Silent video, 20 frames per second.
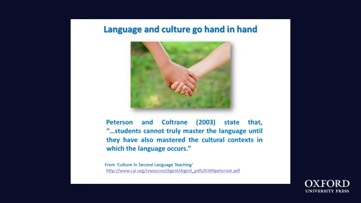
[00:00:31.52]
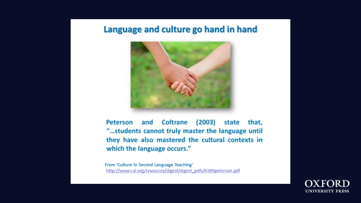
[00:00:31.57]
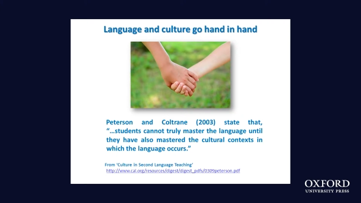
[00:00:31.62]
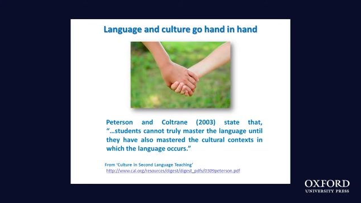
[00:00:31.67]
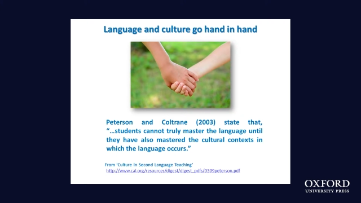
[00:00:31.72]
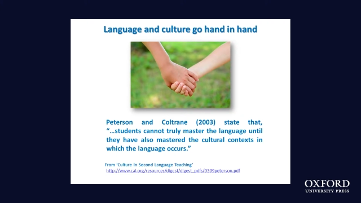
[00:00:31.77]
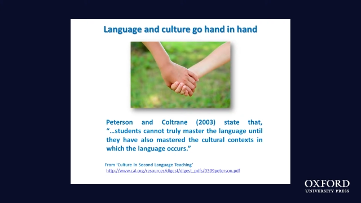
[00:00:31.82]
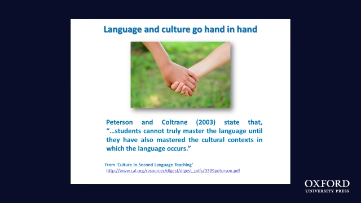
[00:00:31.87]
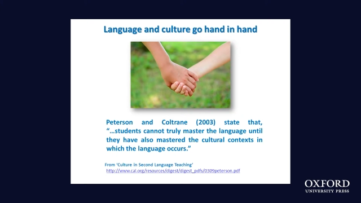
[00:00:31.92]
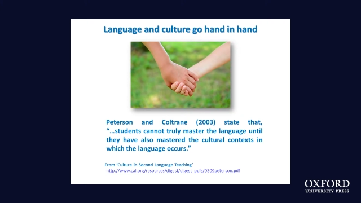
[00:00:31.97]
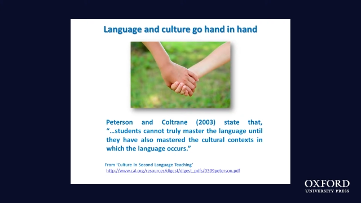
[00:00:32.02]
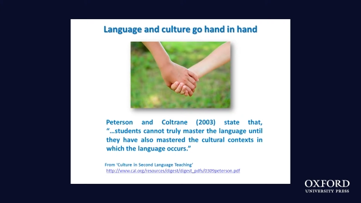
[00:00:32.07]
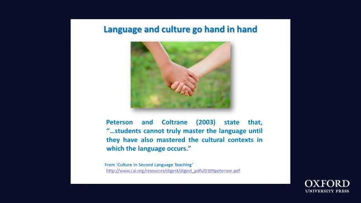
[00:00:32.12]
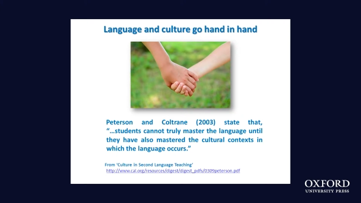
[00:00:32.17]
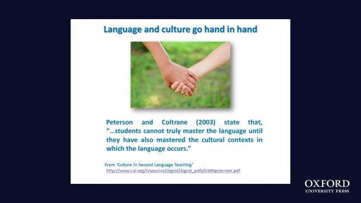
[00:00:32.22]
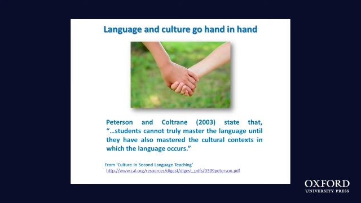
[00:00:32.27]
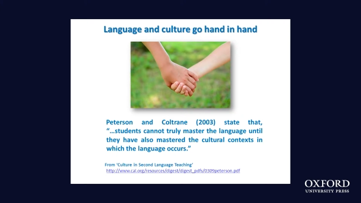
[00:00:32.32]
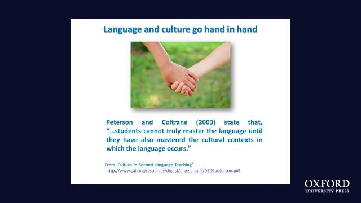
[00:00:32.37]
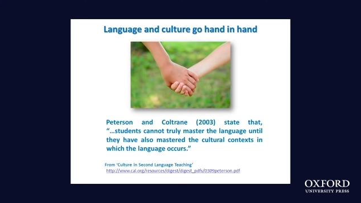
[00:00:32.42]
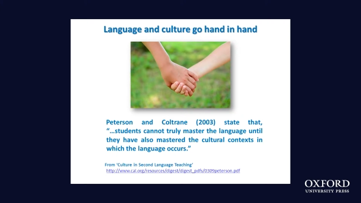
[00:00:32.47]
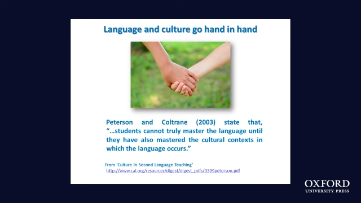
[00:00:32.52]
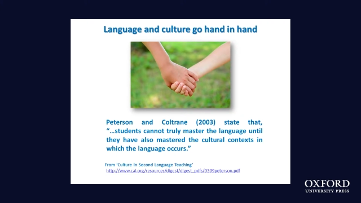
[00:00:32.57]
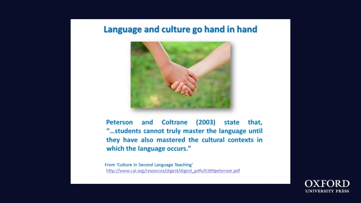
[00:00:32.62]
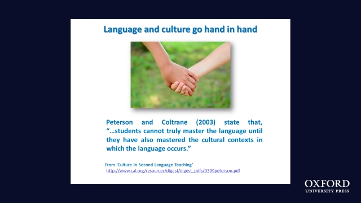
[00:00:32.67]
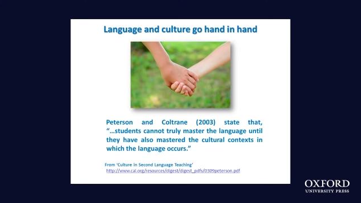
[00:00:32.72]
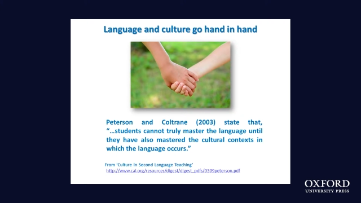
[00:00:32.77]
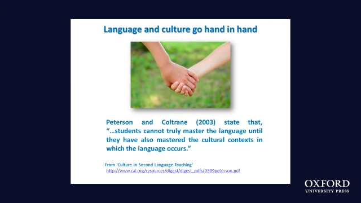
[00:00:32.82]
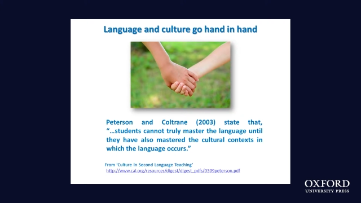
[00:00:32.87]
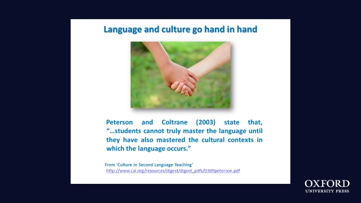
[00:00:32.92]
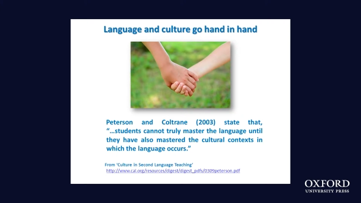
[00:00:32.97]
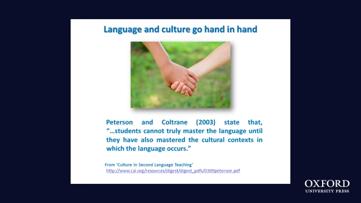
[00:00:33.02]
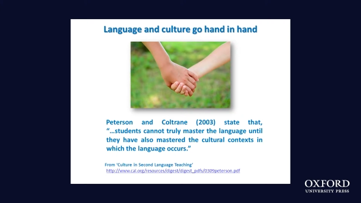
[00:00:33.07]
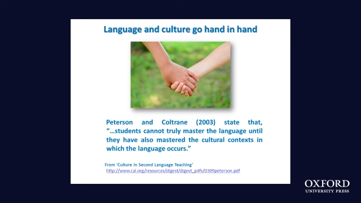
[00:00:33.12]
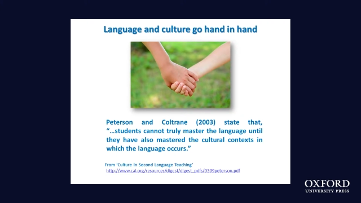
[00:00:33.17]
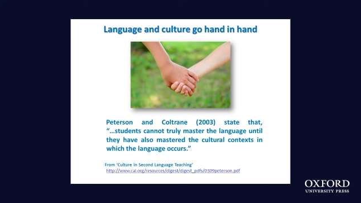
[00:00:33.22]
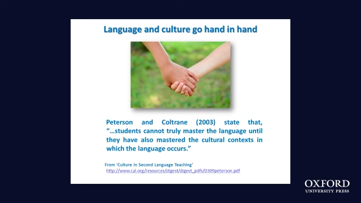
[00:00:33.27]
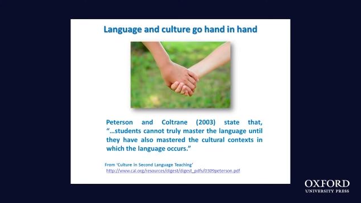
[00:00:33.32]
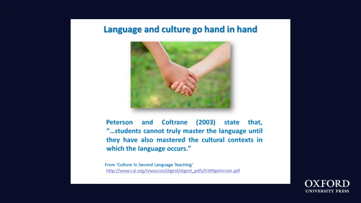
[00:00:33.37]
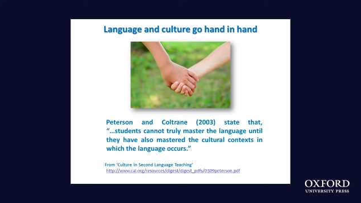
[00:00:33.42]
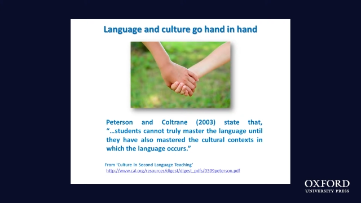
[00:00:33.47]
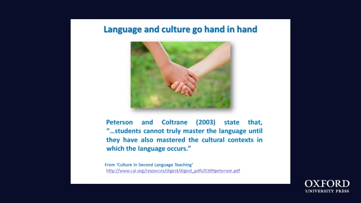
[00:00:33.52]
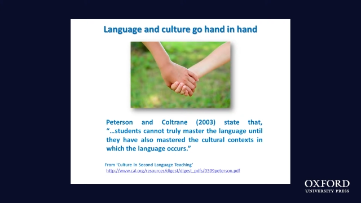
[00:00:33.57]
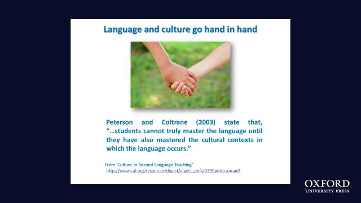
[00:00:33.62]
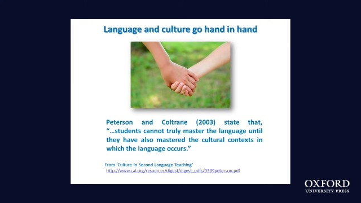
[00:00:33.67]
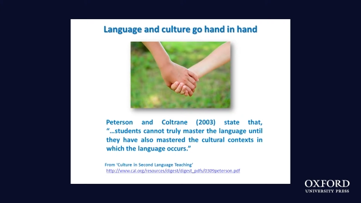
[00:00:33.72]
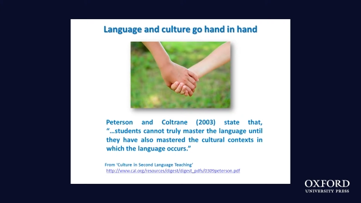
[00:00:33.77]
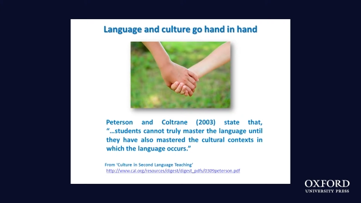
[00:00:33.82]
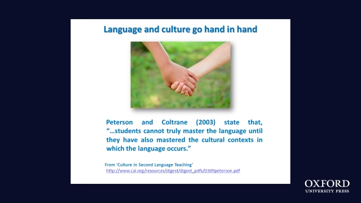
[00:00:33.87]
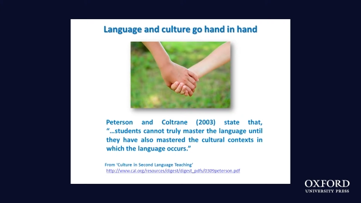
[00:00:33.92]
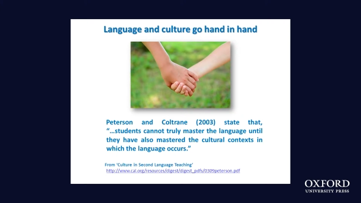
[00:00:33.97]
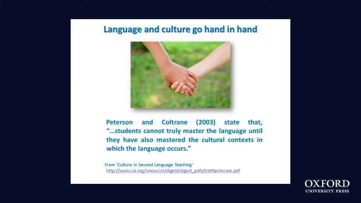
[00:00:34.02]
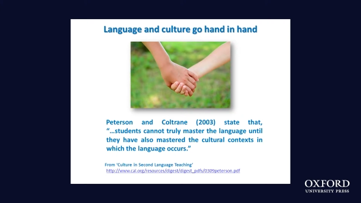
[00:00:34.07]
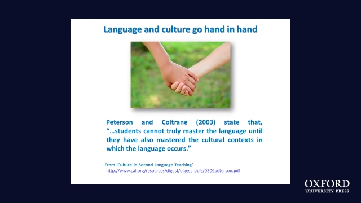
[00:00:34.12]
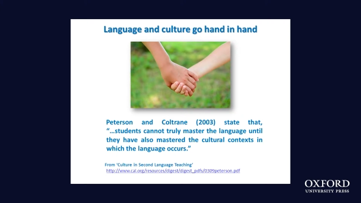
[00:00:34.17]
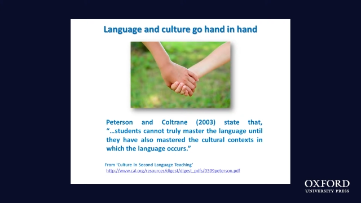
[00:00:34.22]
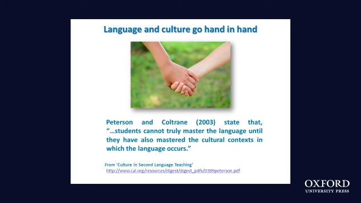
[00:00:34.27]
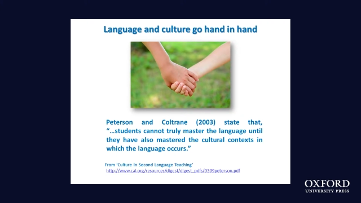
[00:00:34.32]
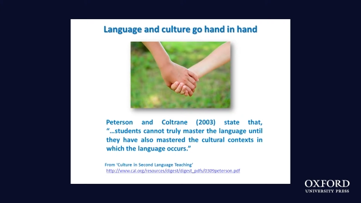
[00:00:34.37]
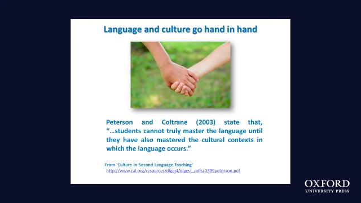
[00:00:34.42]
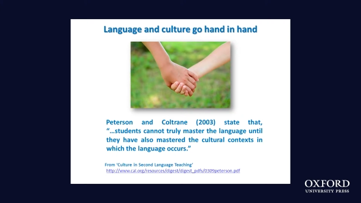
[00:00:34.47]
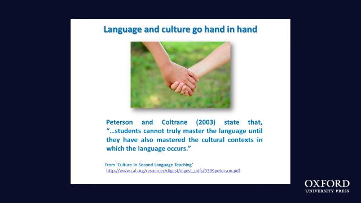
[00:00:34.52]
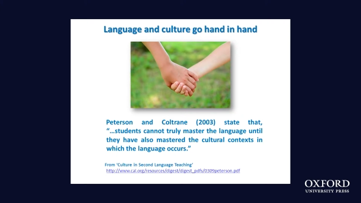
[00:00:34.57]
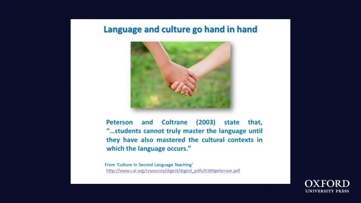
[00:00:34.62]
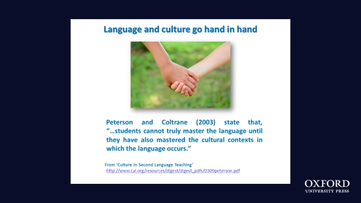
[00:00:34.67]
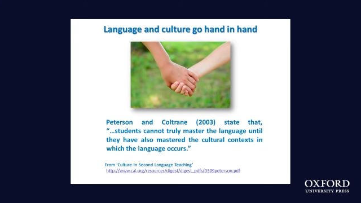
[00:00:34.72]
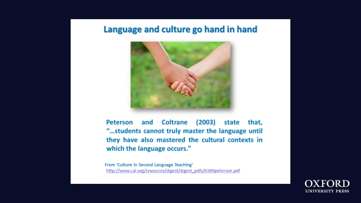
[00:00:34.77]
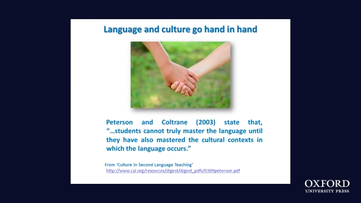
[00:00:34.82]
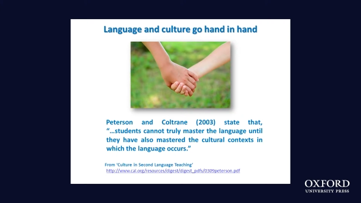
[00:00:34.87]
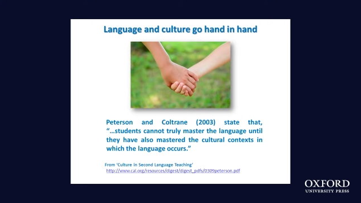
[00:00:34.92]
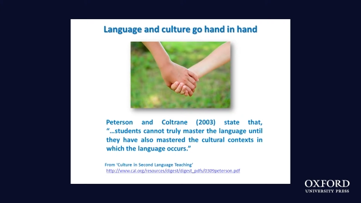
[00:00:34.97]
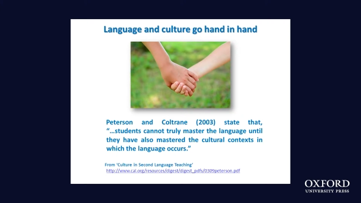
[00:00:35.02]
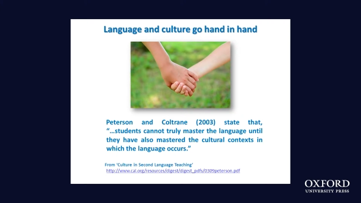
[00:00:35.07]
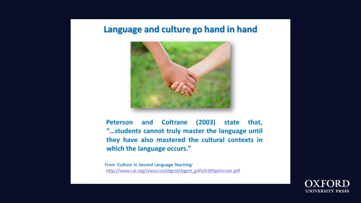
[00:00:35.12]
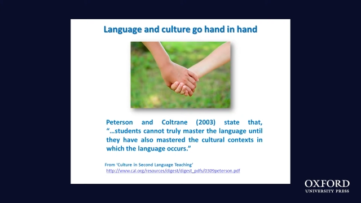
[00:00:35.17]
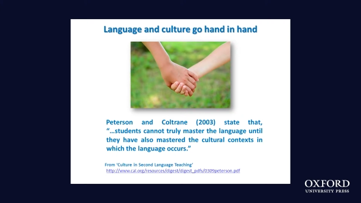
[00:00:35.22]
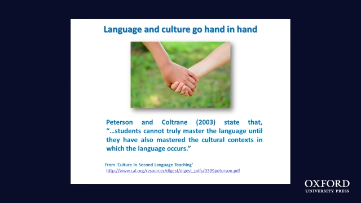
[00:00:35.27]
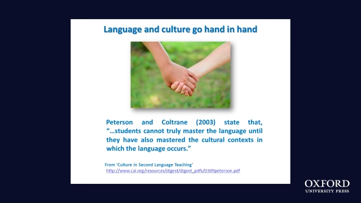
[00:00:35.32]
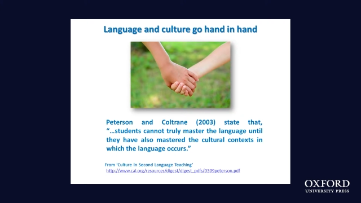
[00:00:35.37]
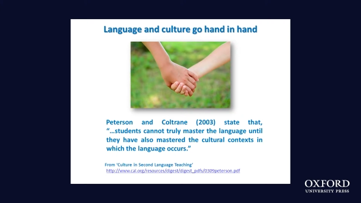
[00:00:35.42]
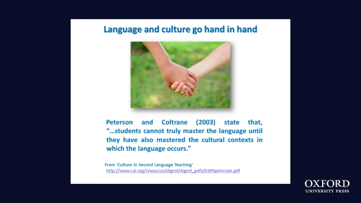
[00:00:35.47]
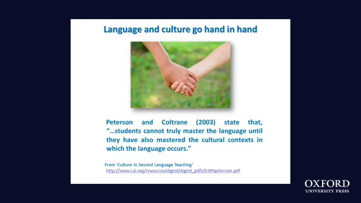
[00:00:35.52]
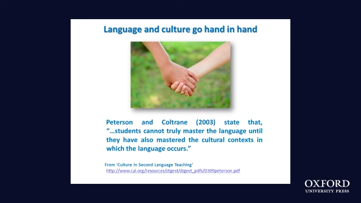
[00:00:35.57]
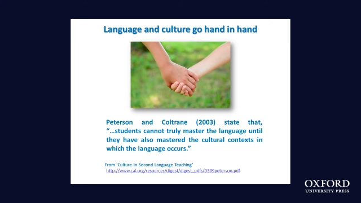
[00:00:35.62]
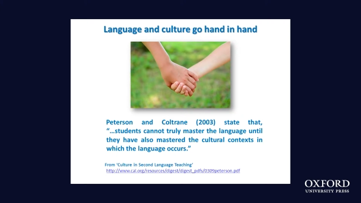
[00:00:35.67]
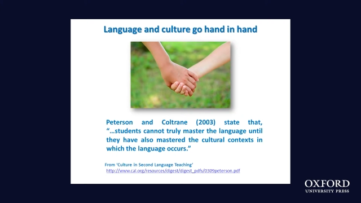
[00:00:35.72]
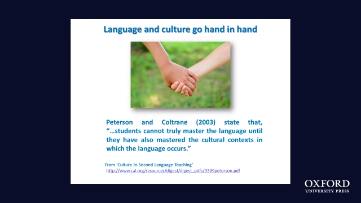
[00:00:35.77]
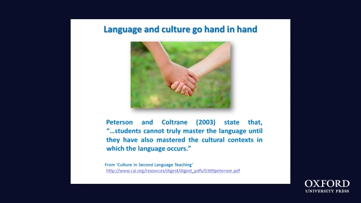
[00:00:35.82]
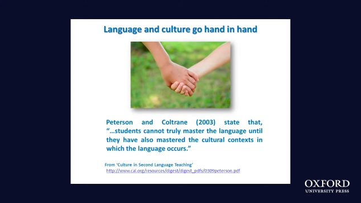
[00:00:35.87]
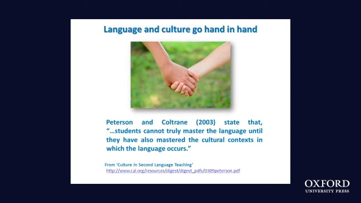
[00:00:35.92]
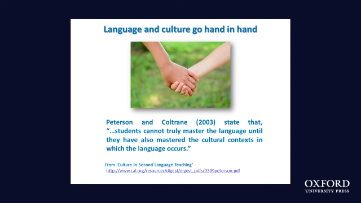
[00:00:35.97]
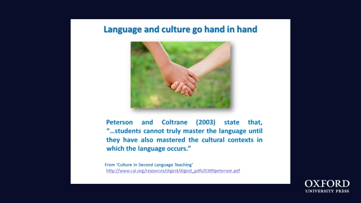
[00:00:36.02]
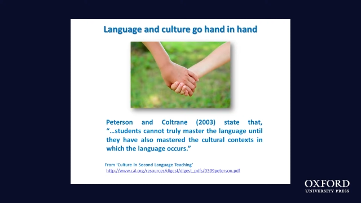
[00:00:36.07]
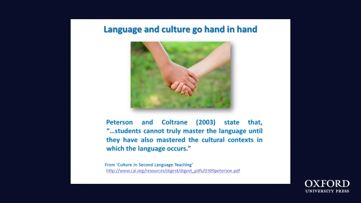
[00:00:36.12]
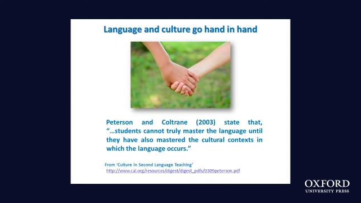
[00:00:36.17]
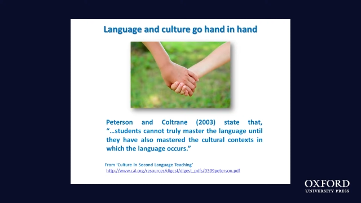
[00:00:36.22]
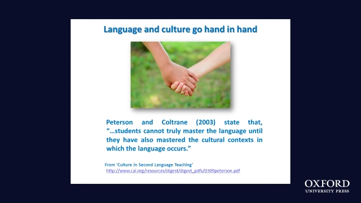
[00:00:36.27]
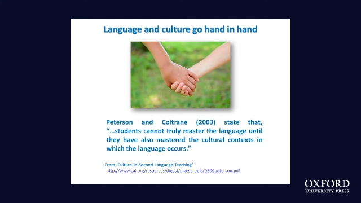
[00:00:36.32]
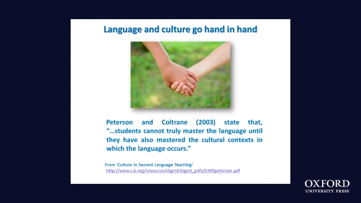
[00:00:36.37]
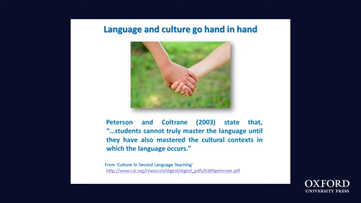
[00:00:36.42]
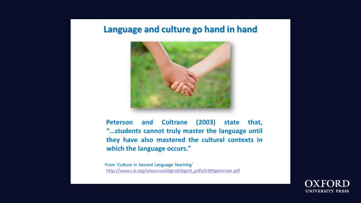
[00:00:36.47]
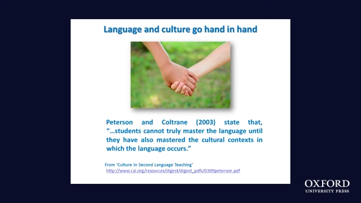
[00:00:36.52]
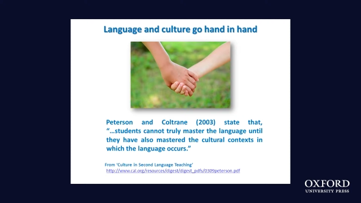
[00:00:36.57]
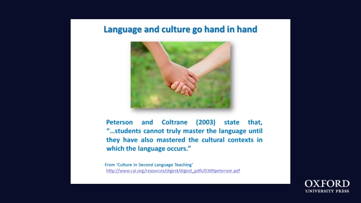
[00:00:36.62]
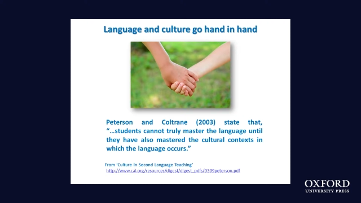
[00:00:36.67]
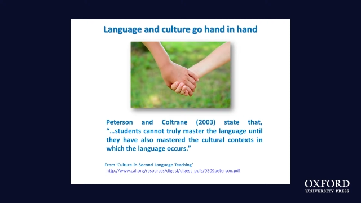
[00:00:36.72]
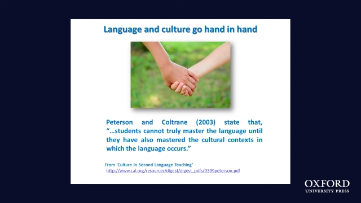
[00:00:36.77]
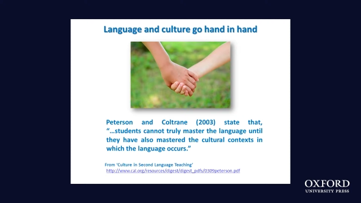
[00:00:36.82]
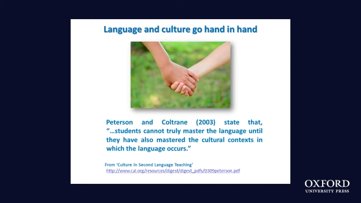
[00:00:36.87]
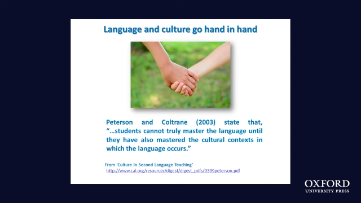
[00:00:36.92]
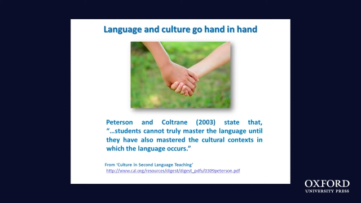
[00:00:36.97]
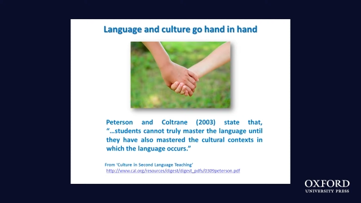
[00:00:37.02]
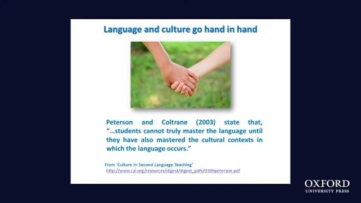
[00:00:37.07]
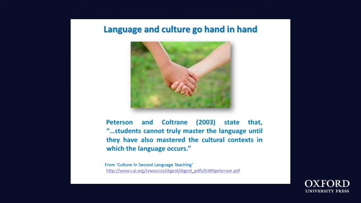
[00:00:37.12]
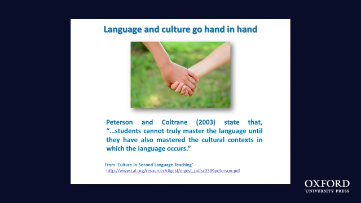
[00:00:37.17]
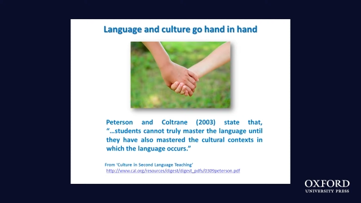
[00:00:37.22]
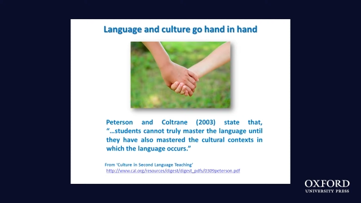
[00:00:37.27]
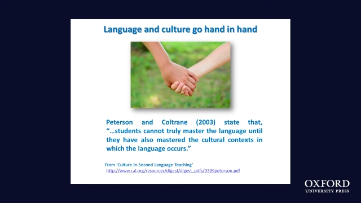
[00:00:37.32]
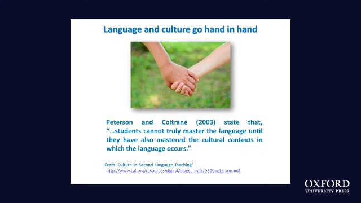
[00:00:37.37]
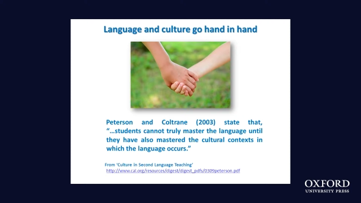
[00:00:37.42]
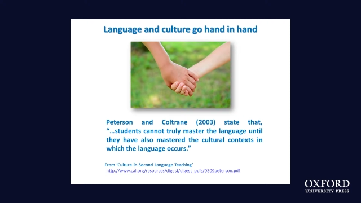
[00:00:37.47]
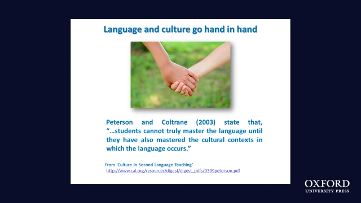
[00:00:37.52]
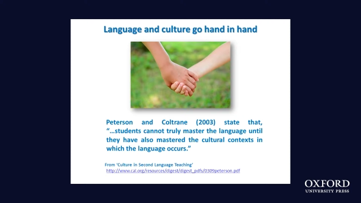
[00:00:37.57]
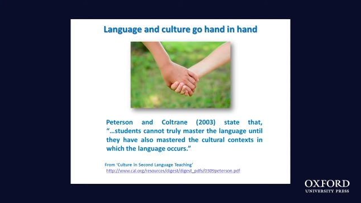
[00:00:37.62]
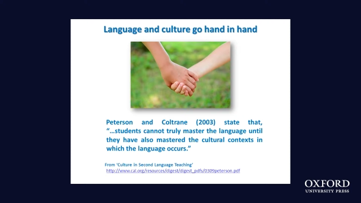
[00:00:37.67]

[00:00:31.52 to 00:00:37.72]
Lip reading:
(no speaker visible)